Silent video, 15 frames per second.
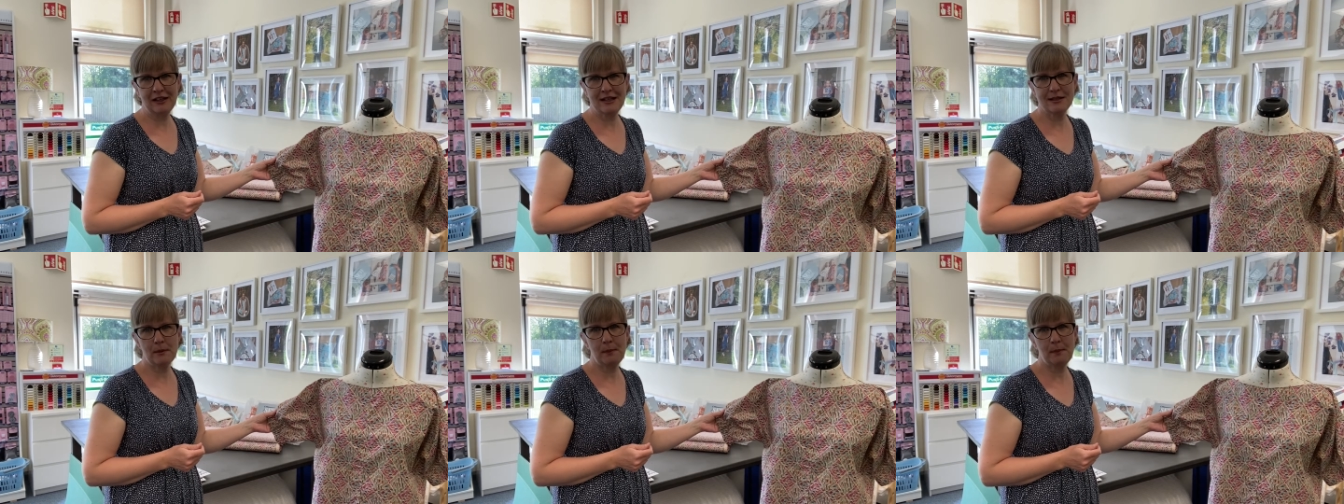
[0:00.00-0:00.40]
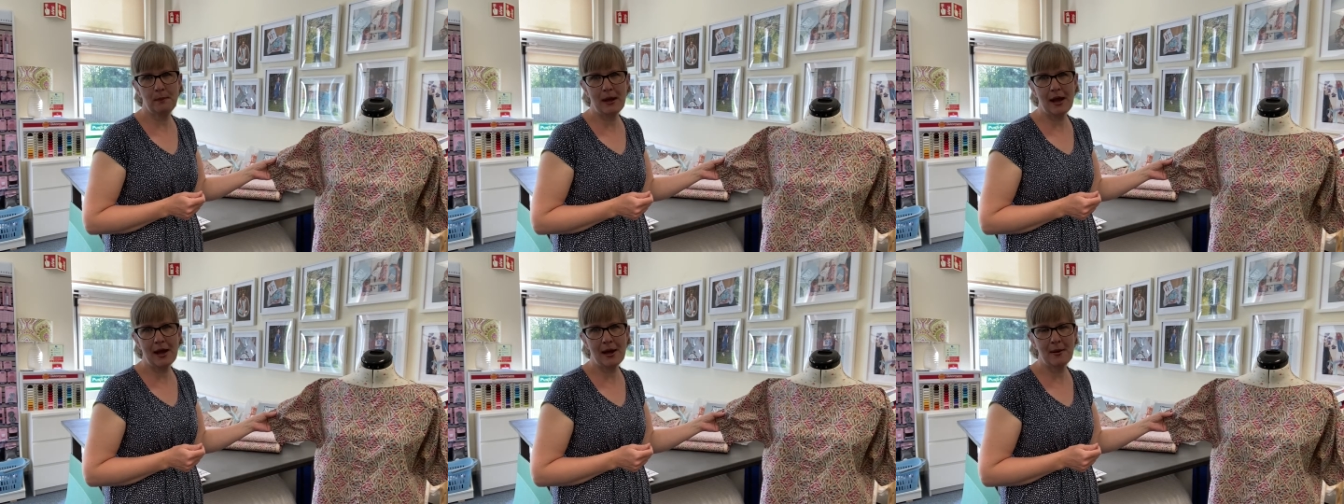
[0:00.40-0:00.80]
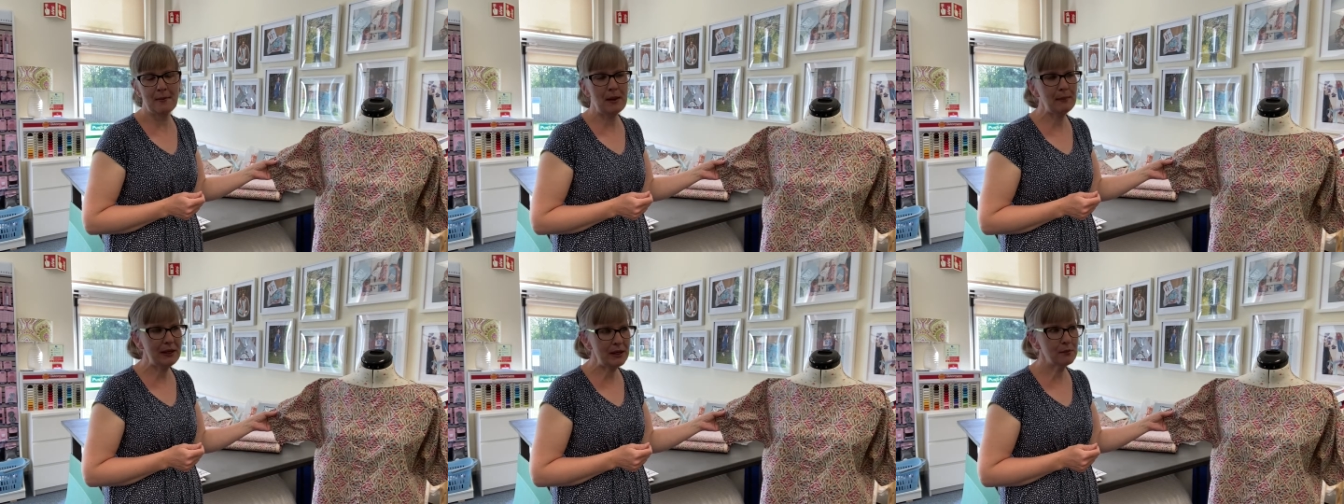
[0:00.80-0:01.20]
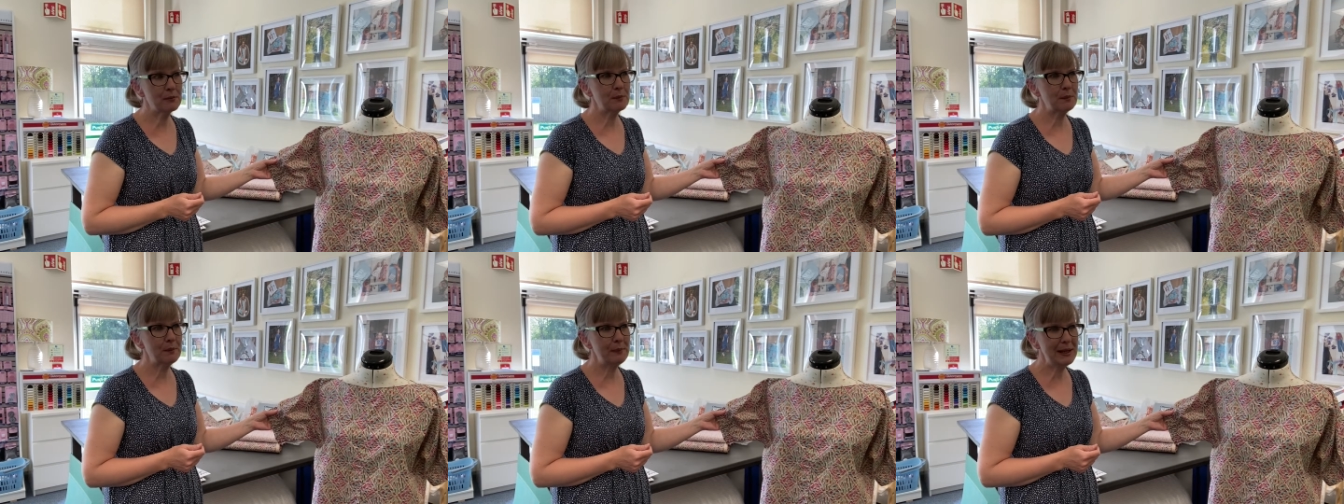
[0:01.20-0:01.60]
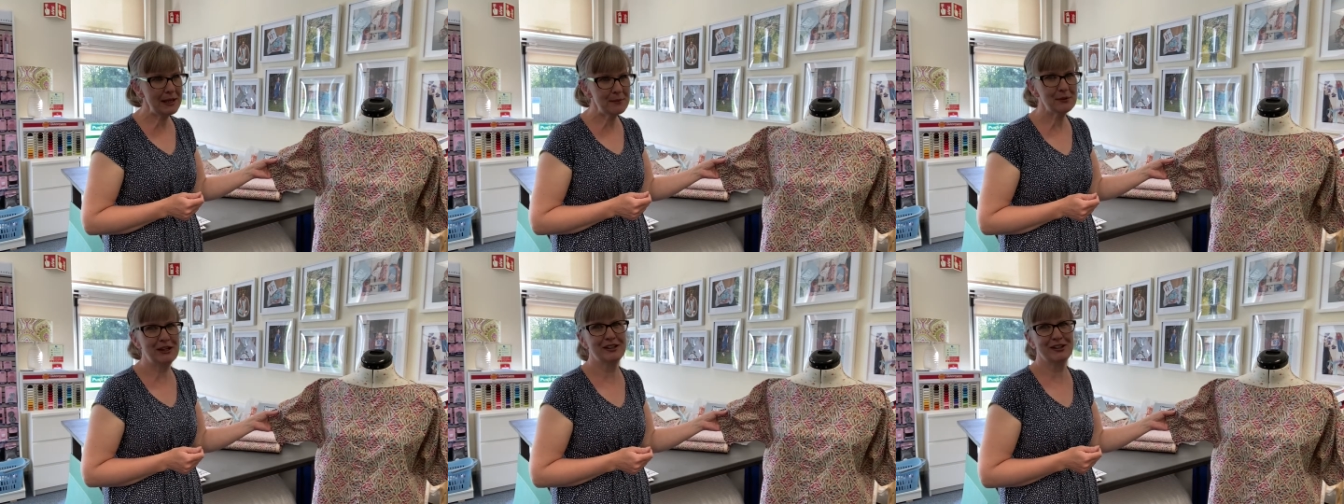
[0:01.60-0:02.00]
It's a
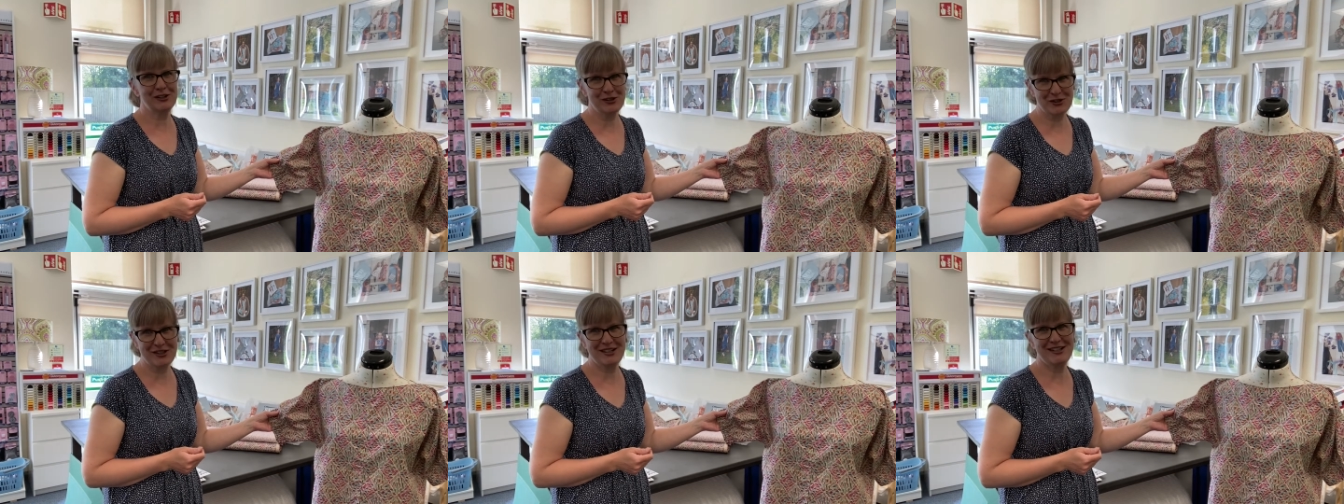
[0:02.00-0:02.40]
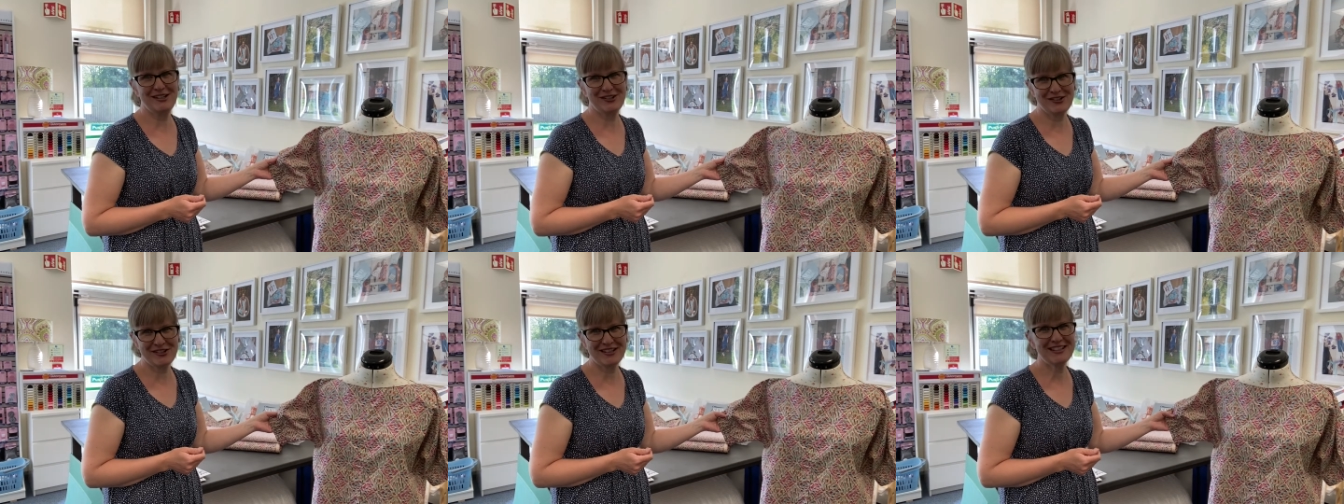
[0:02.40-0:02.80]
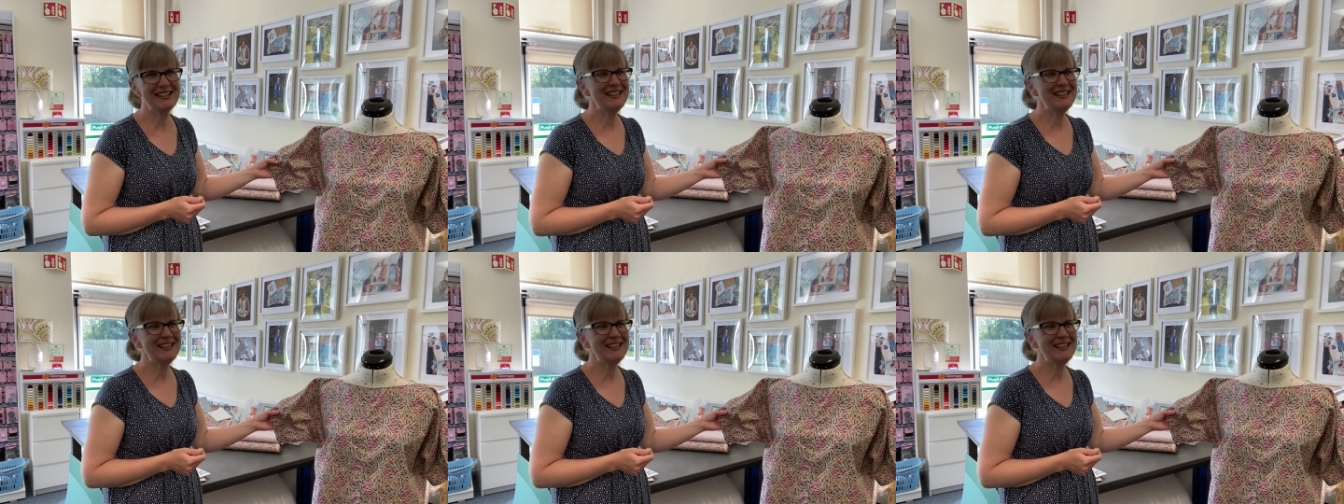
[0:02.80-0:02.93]
Pima cotton lawn.